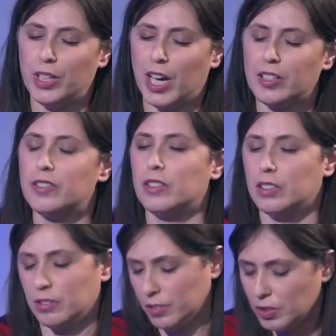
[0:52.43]
I would like
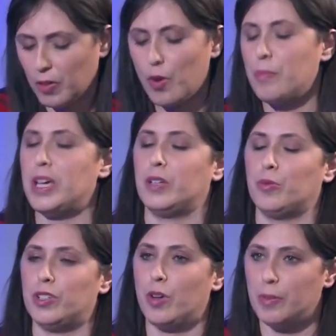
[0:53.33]
to
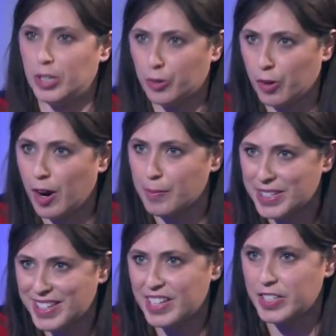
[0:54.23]
repeat what Dominic
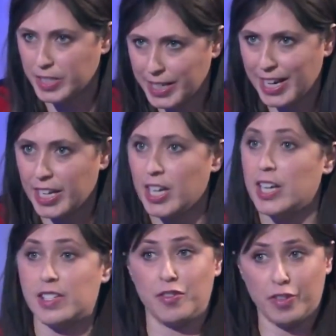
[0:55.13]
Raab said today.
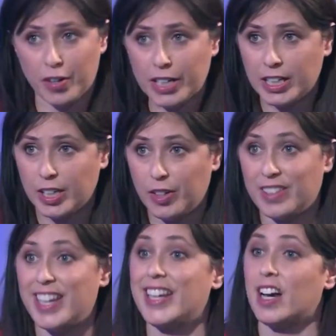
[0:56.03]
He said very
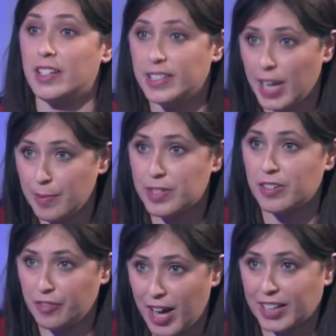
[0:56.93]
clearly that he
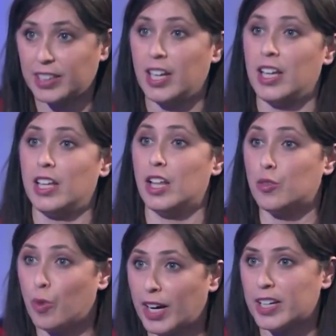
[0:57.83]
condemns the fact
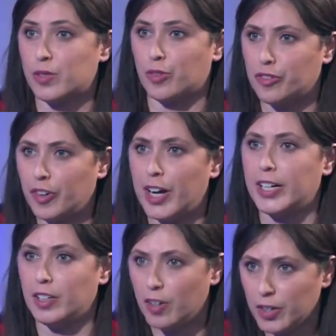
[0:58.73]
that rockets were
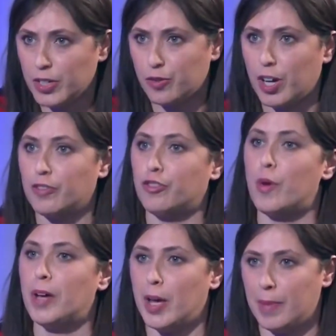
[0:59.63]
fired on Israel
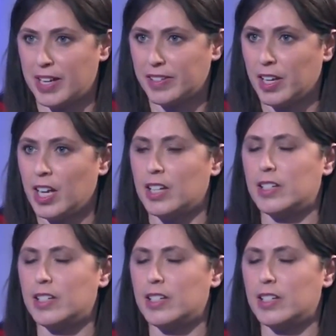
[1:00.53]
from Hamas.